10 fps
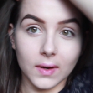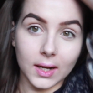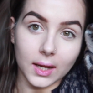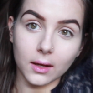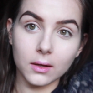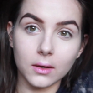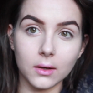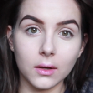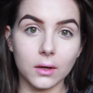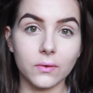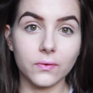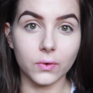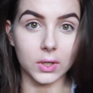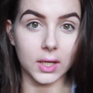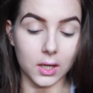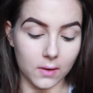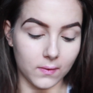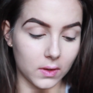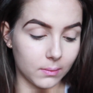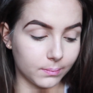really fully
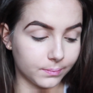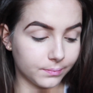cover them.